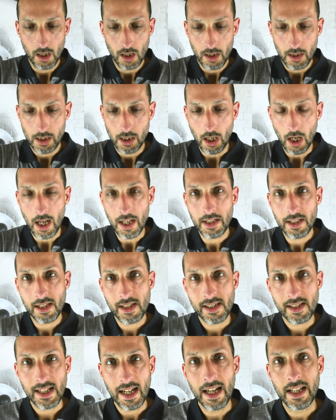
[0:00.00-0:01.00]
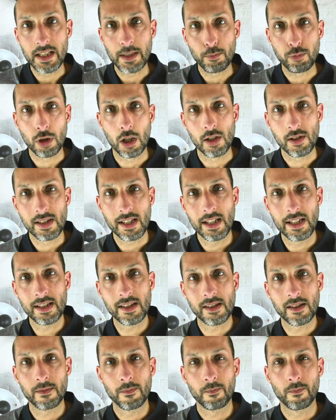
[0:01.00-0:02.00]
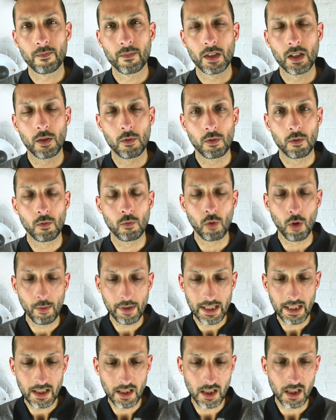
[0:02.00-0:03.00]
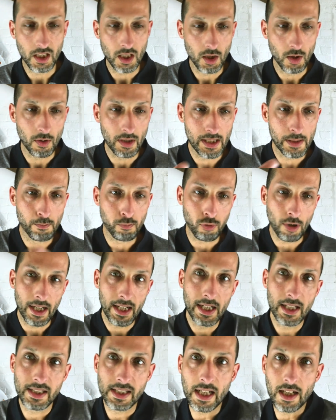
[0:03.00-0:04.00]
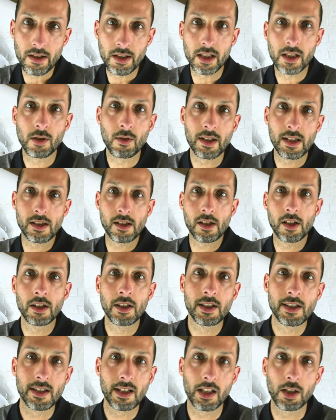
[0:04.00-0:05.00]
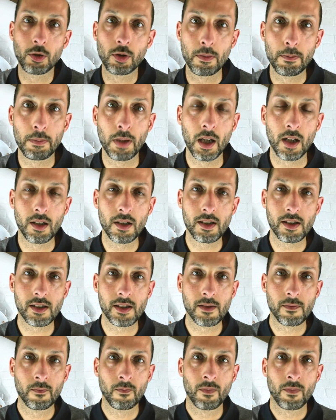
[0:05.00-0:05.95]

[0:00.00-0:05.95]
To understand a process, what we need to do is break it down into its constituent parts,